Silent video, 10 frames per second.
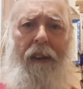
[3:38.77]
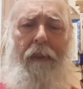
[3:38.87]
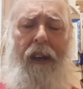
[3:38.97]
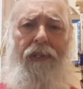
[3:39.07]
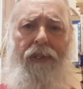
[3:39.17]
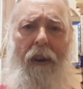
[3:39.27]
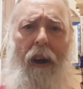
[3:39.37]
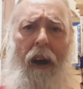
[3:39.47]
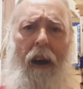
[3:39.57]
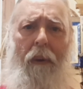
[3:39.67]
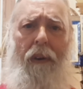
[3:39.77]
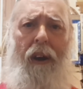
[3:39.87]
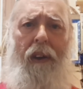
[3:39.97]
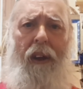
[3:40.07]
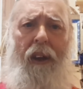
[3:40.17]
because uh, our
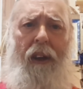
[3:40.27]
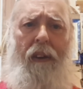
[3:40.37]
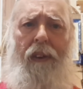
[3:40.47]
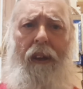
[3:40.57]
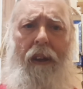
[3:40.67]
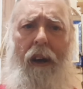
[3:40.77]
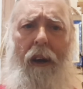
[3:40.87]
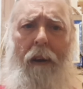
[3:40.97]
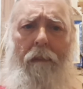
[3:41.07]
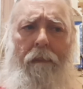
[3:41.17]
um,